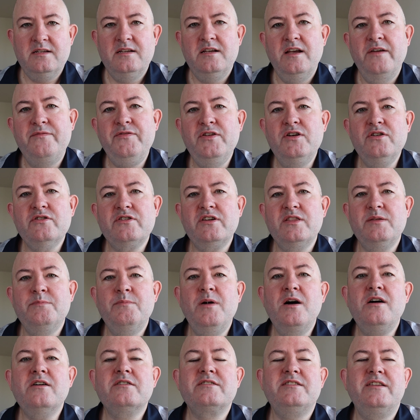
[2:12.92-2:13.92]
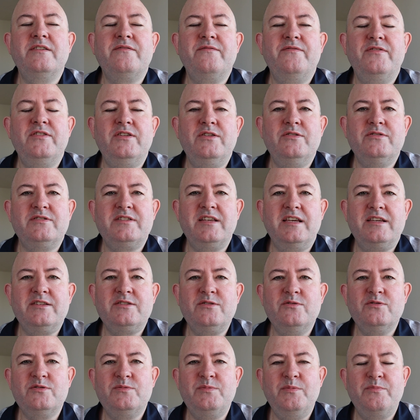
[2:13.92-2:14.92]
If you look at the marketing for UC, it's
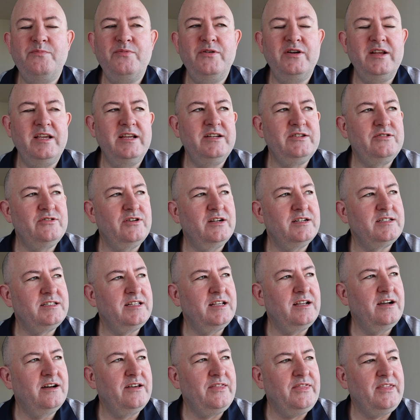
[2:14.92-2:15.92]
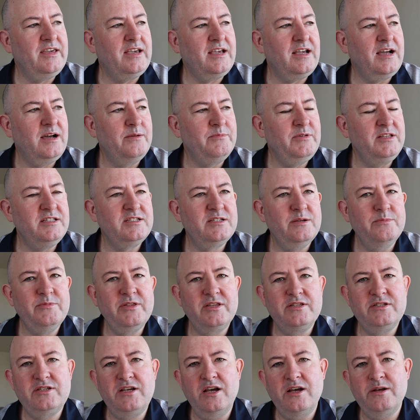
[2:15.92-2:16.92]
always been pretty interesting, I think. I mean, some of
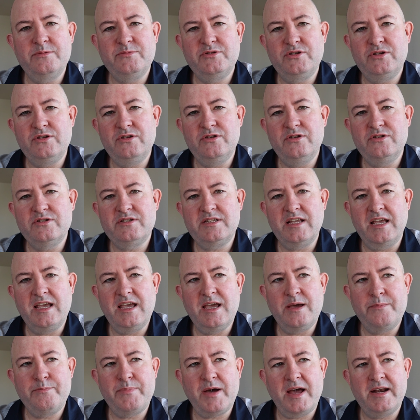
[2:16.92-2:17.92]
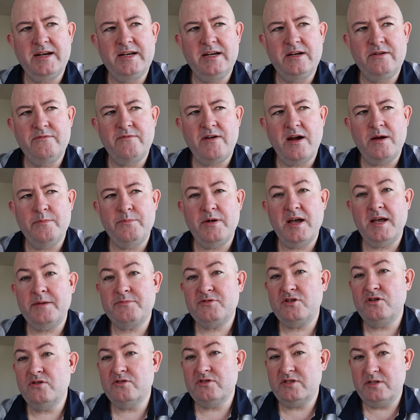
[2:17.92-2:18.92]
the terms you used to hear bandied around,
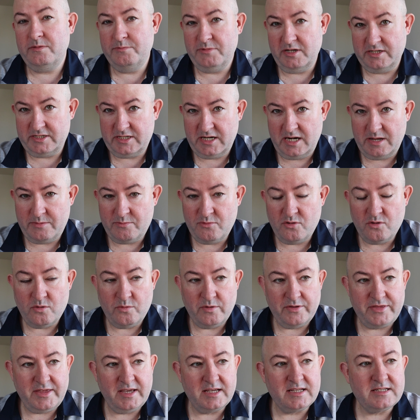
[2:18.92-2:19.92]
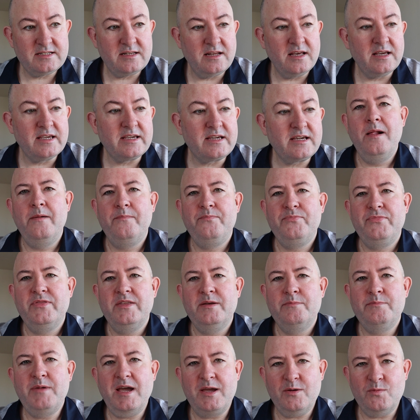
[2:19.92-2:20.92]
perhaps not so much anymore, were things like
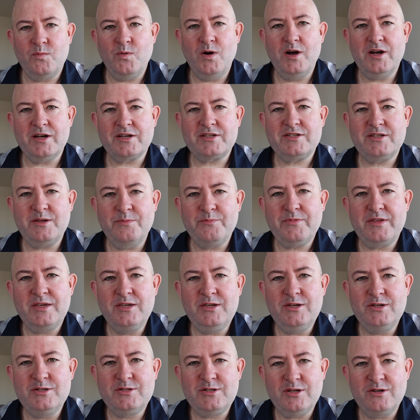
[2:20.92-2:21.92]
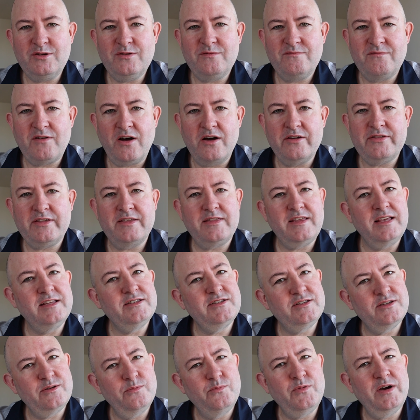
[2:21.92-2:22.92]
make work something you do rather than
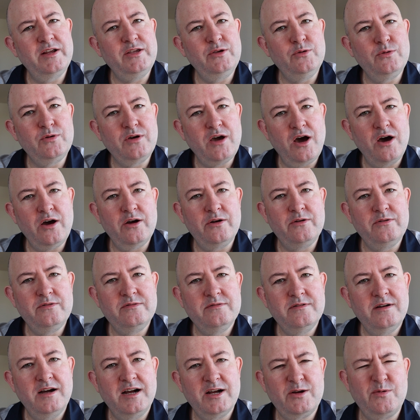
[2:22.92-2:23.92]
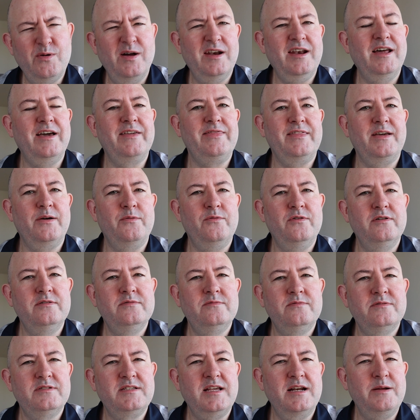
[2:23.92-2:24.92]
somewhere you go. I quite like that
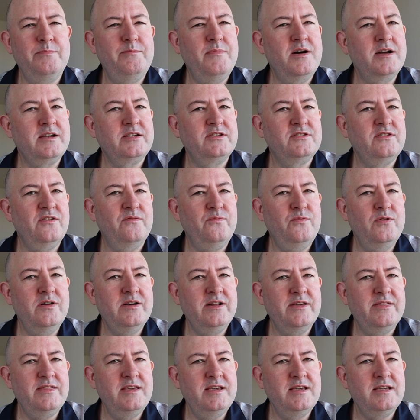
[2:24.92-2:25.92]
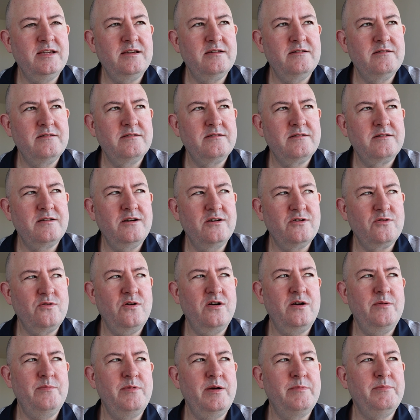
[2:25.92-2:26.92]
one. Was that a Microsoft one, I think? Can't
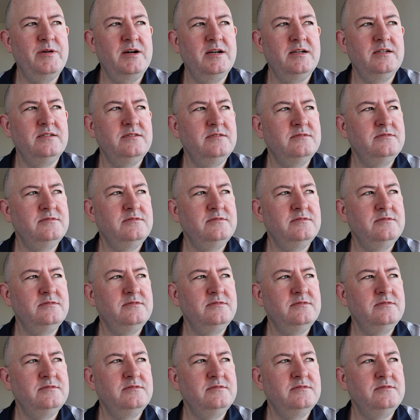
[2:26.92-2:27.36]
quite remember.